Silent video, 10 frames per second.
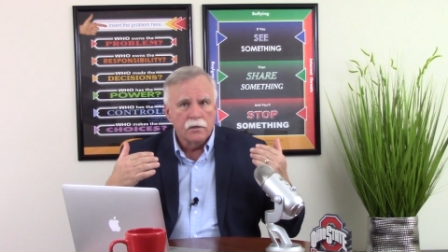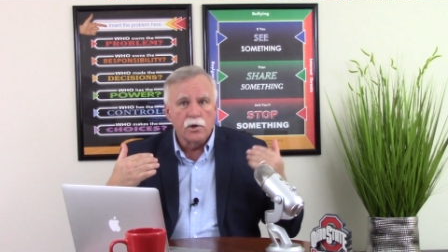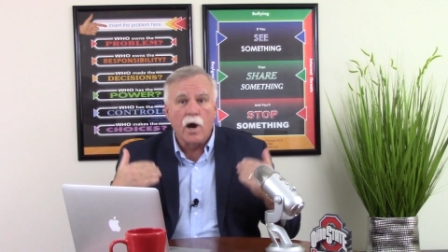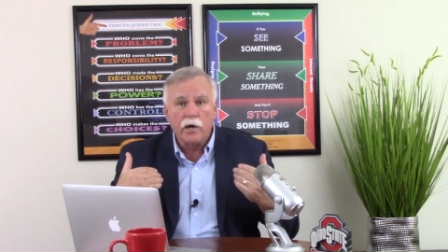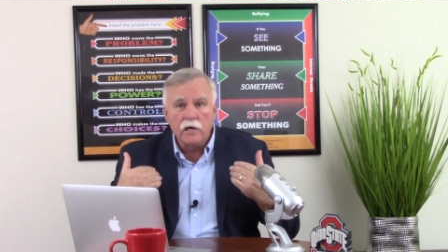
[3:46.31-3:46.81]

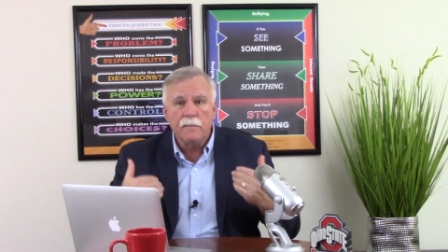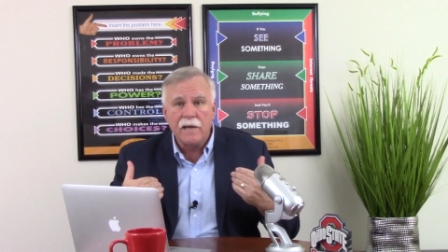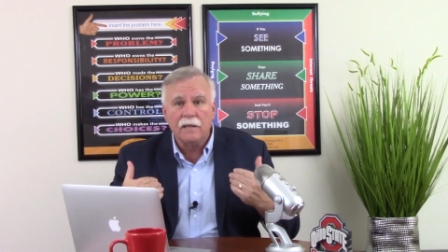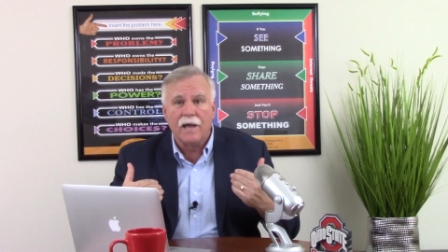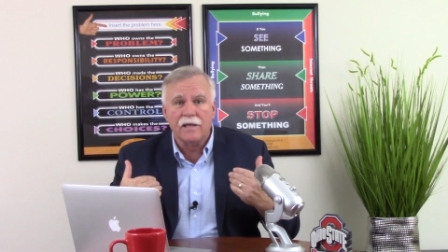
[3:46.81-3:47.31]
talking to
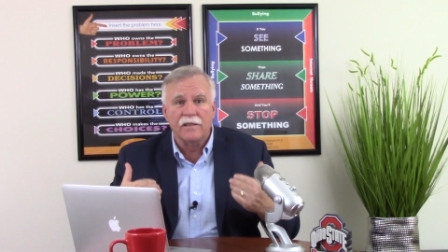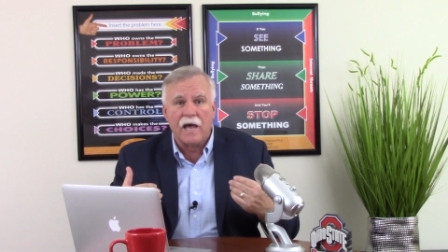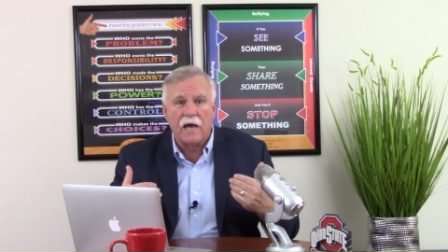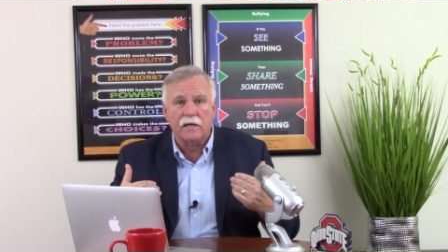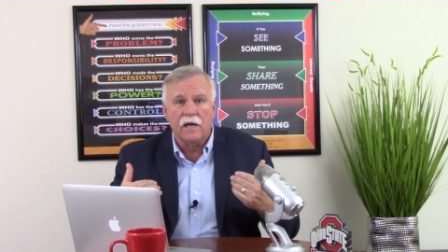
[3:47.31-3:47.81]
me like
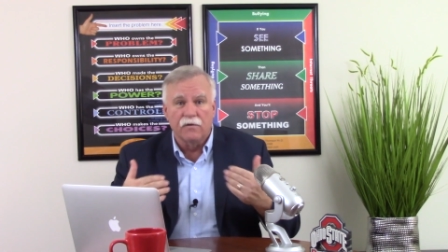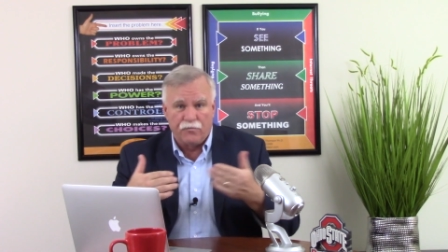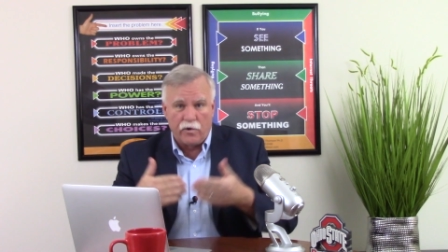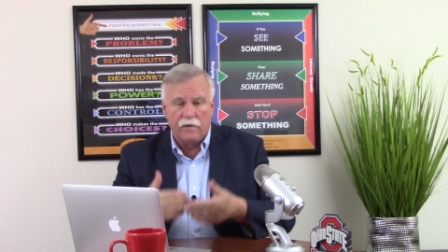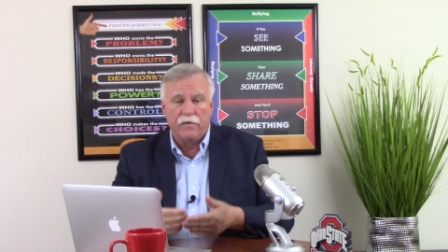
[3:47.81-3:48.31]
that in
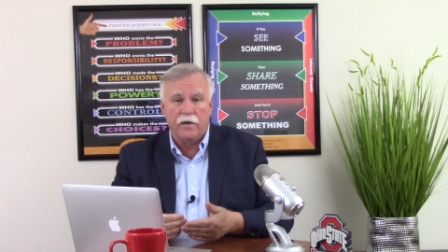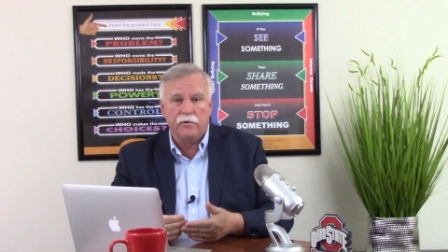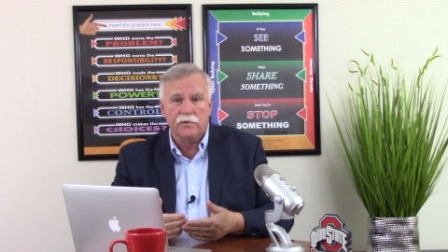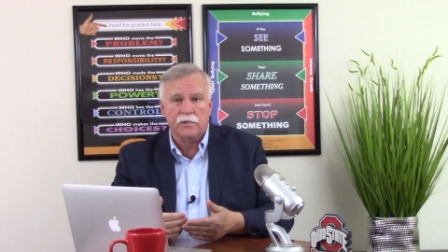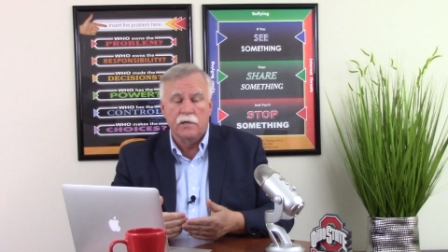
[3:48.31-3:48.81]
front of
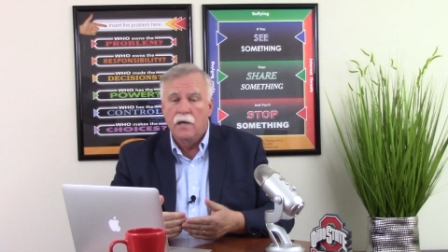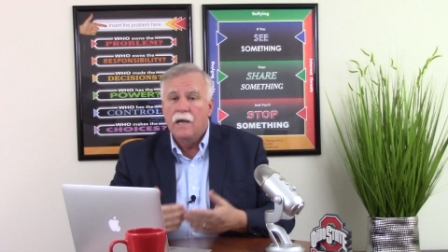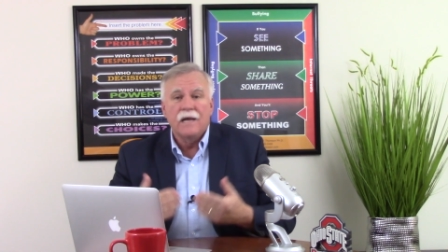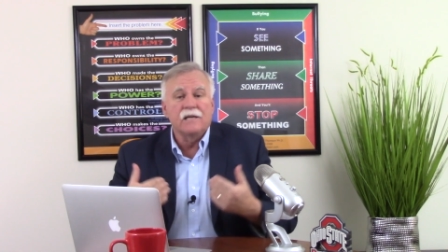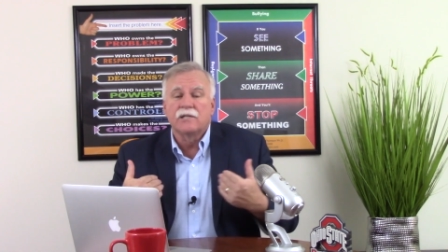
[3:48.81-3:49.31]
others
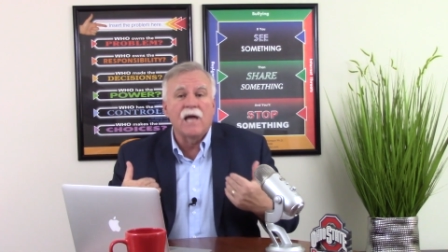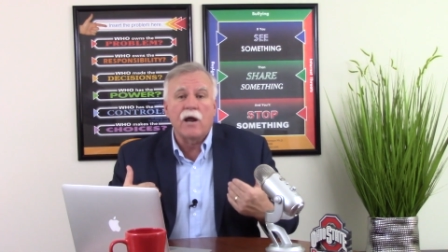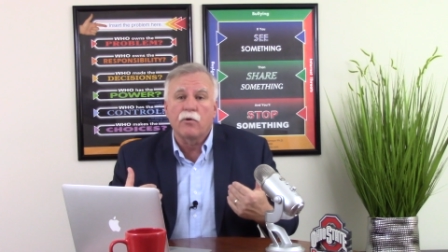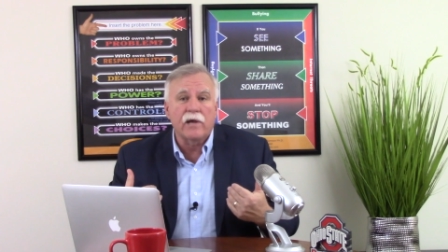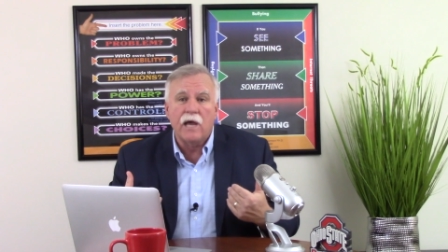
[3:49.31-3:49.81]
is not
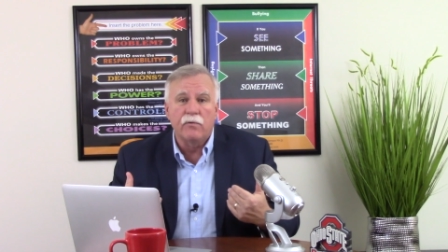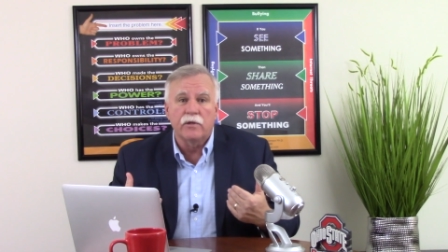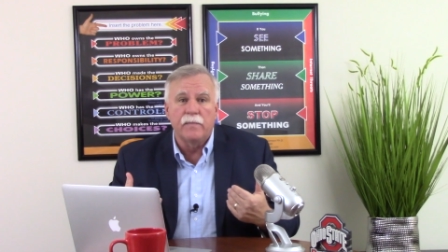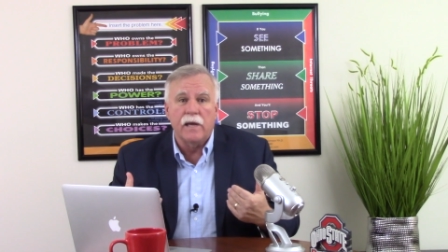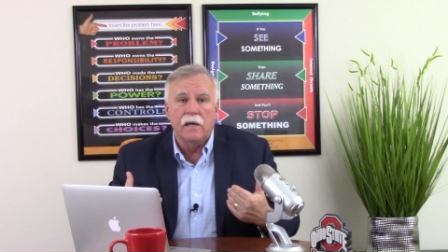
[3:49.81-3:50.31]
okay
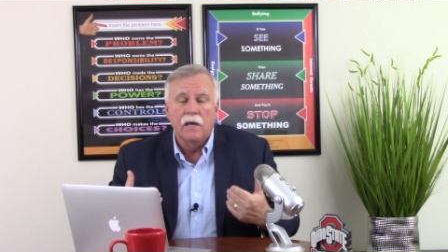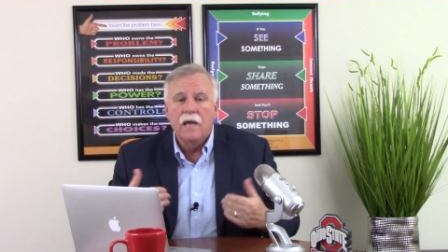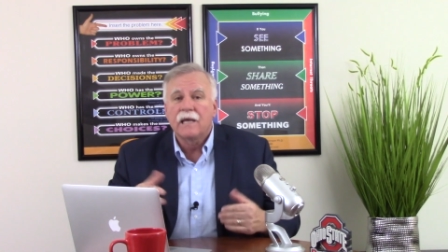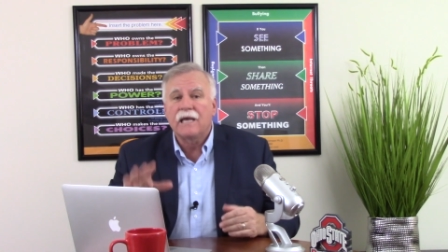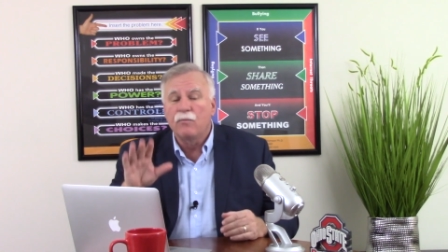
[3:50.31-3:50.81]
with me.
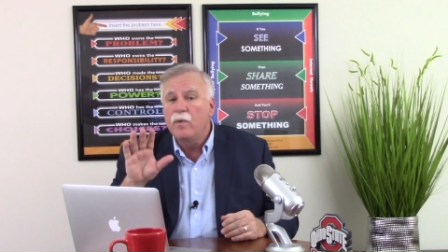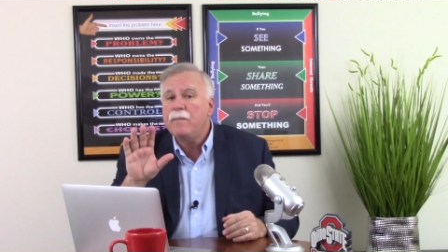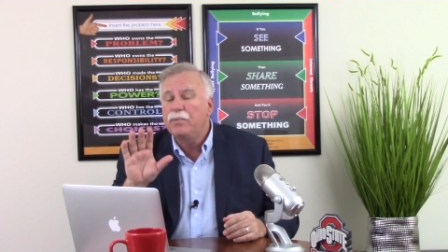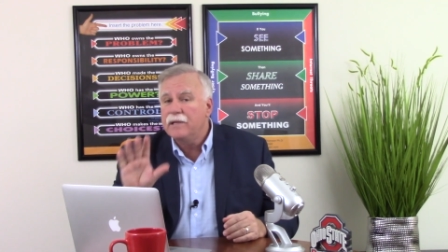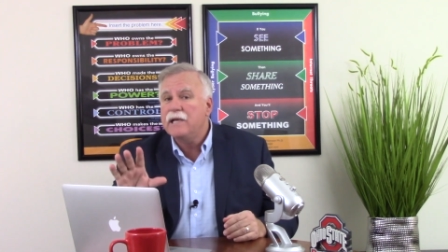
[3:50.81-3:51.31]
Can we
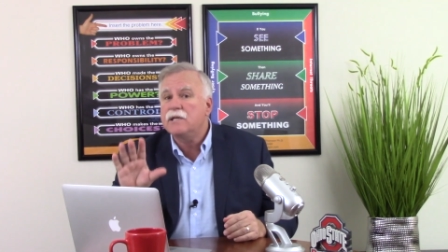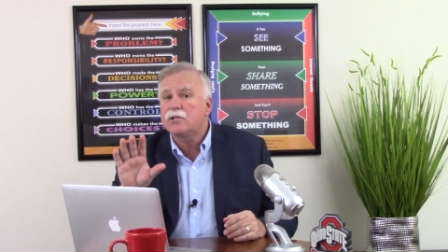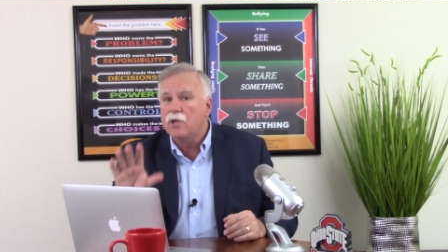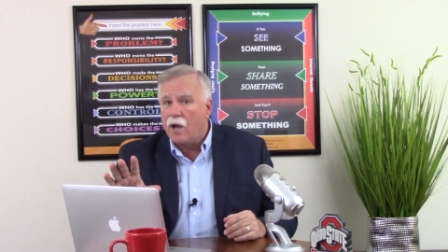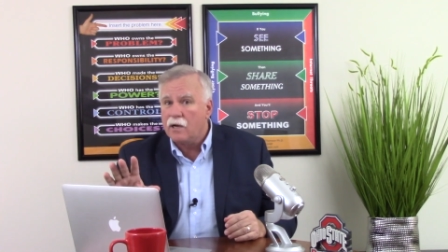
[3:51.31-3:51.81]
please
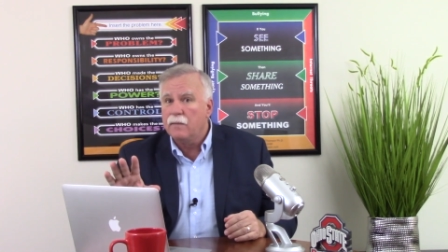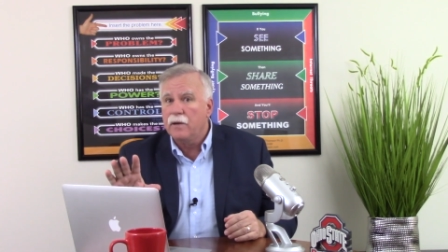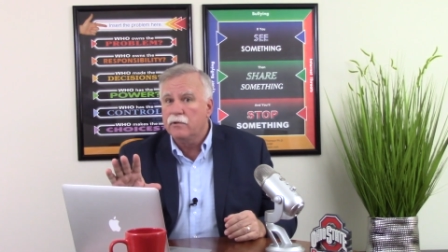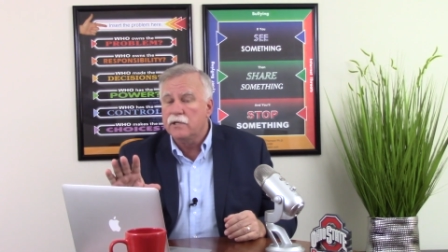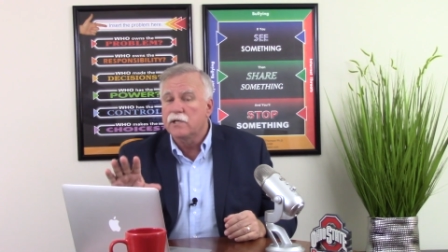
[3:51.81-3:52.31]
talk
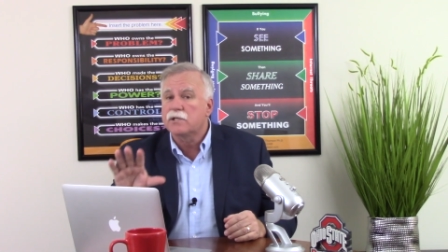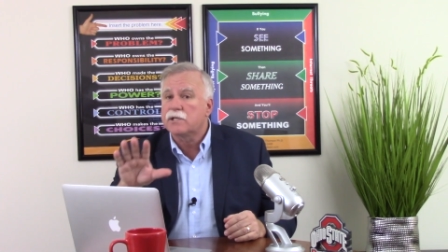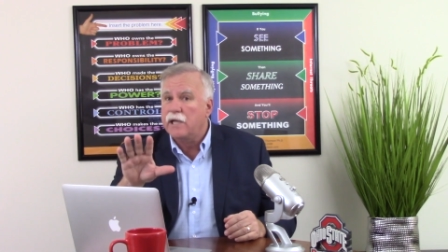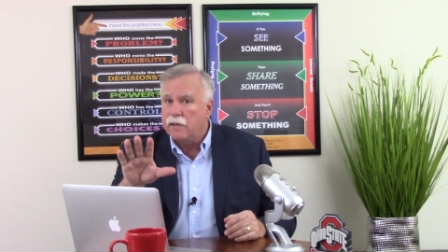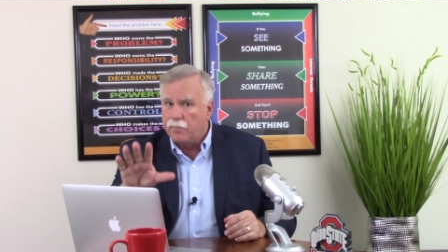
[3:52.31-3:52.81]
about this
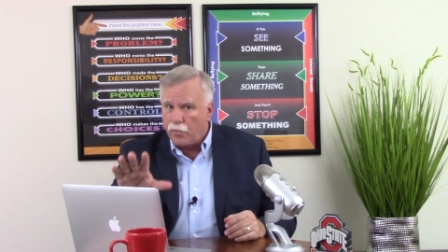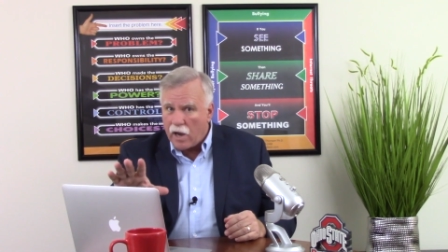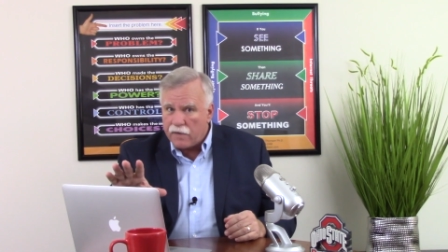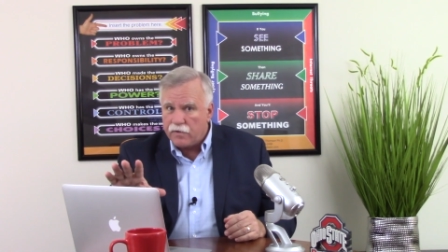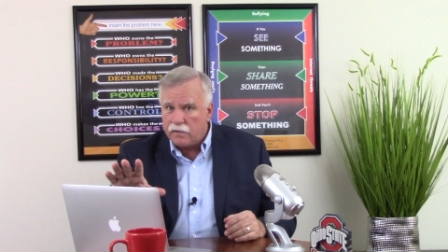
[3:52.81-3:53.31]
in
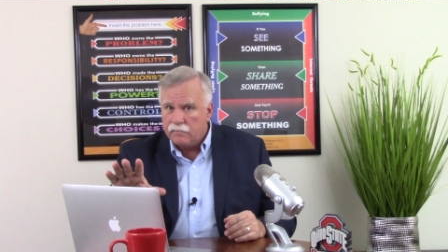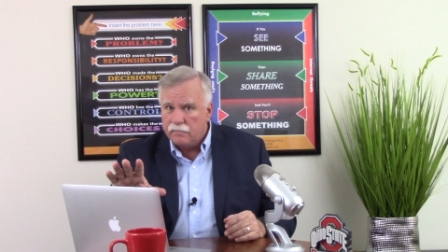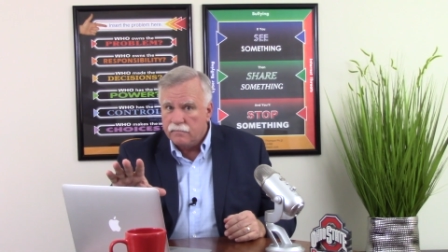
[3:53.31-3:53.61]
private?"